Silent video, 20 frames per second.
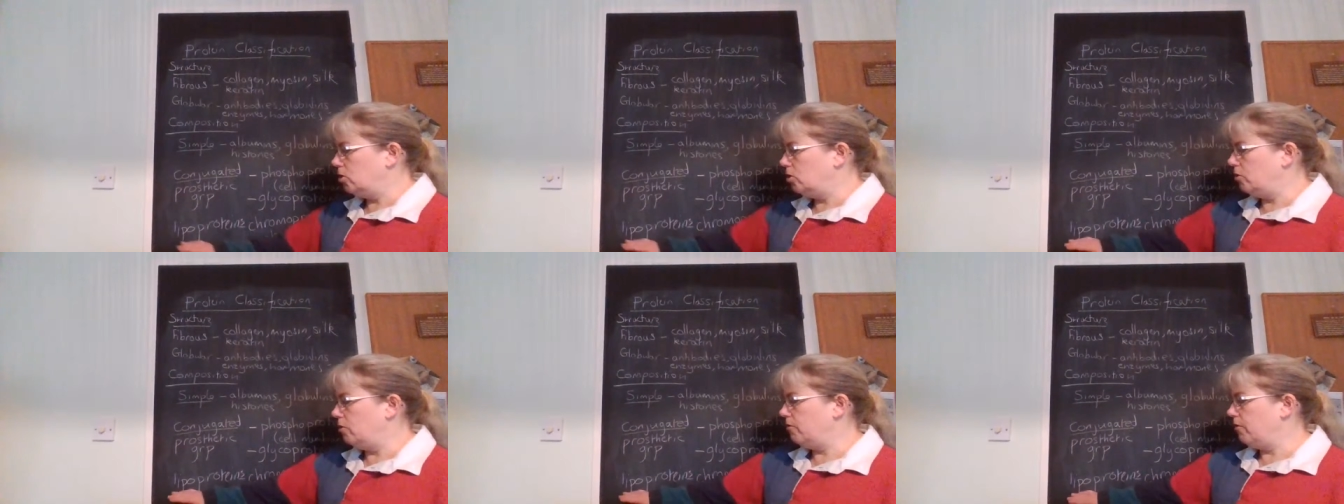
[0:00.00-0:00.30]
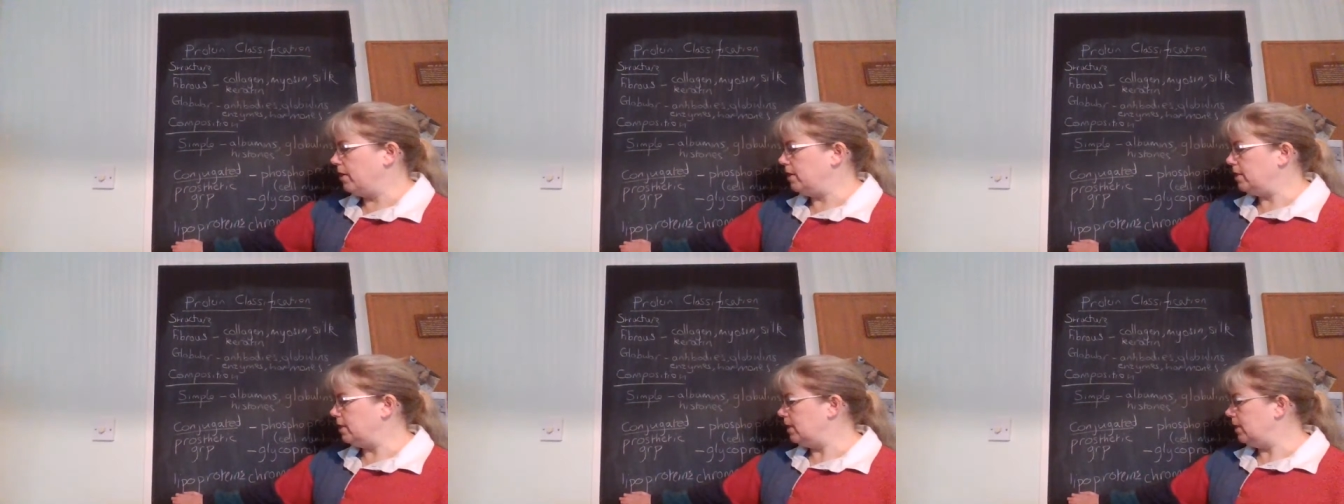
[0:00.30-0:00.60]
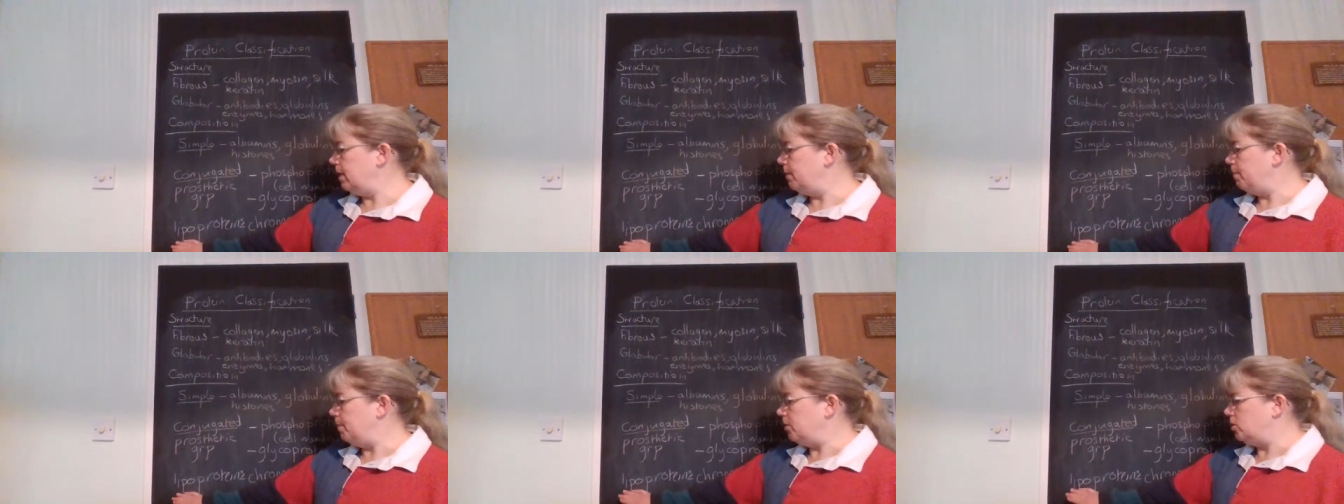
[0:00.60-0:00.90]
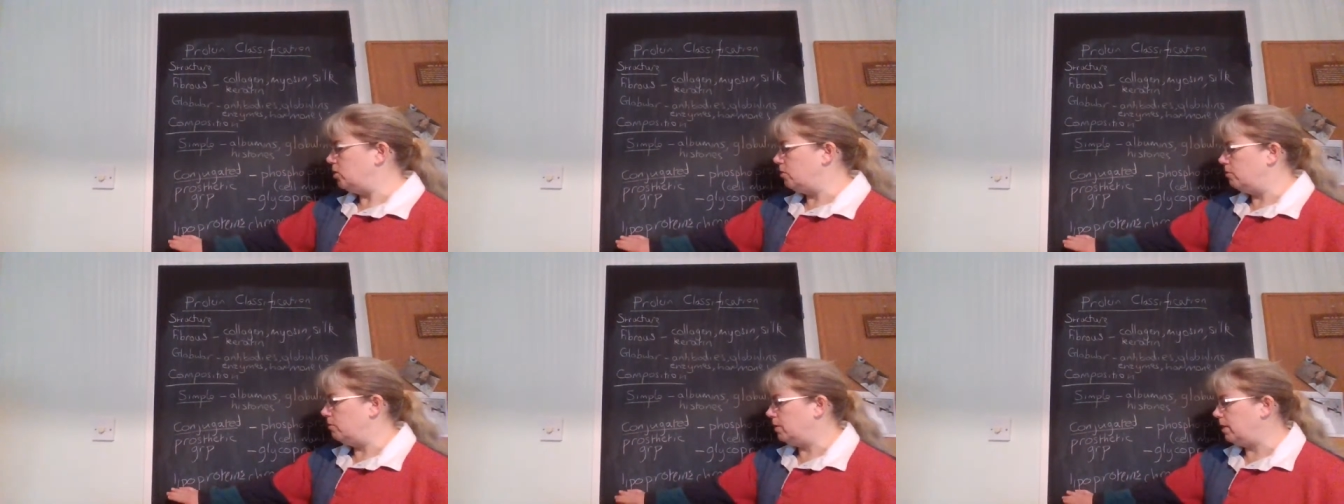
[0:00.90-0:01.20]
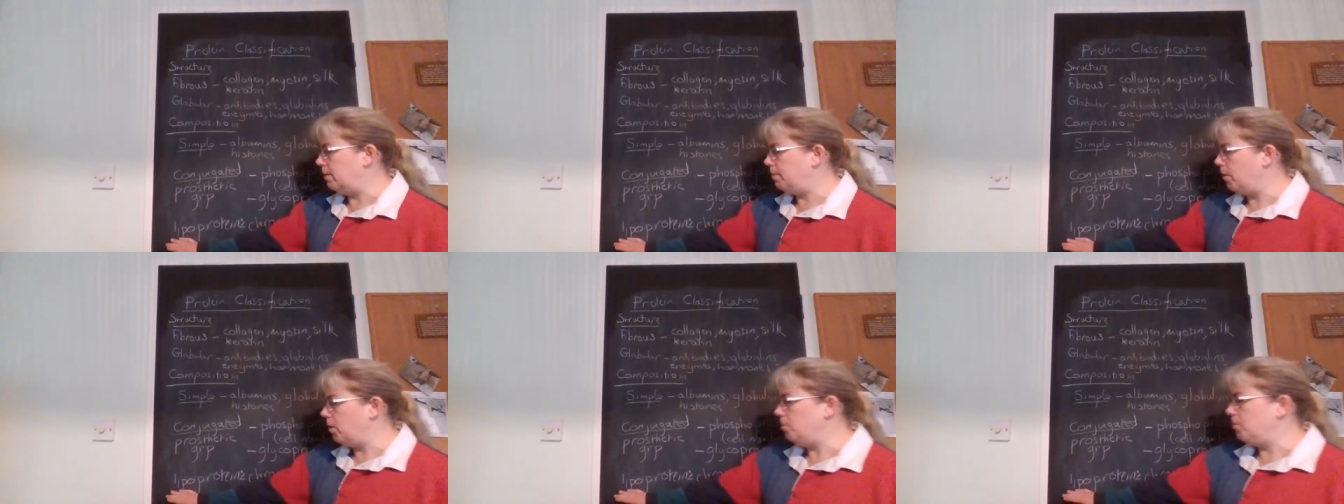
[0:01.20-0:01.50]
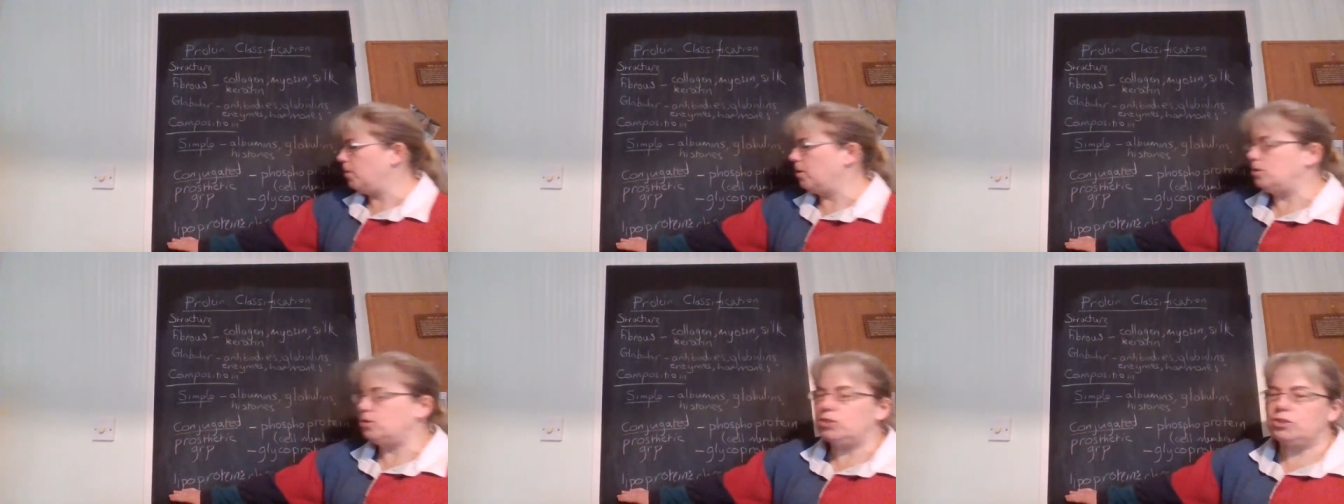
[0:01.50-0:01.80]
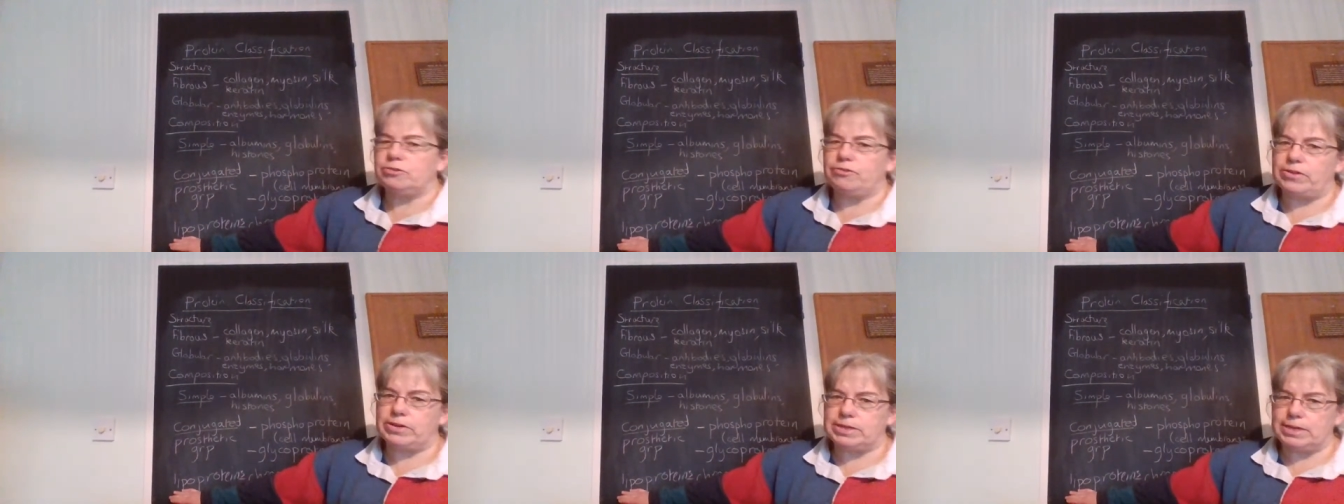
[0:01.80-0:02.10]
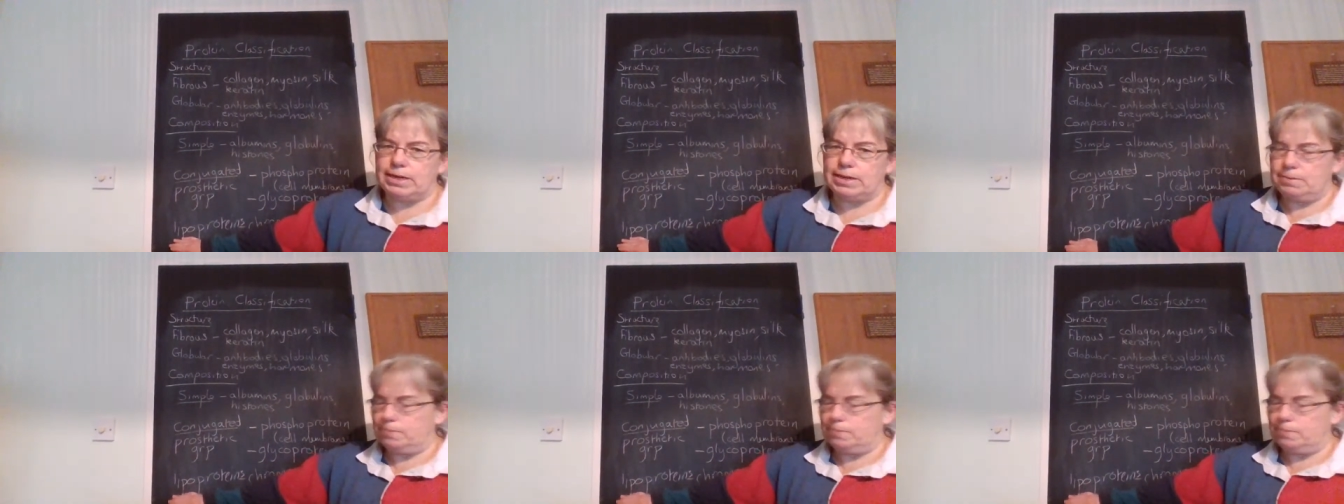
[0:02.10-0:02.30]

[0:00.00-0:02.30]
so you've added a lipid. So lipoproteins, you've added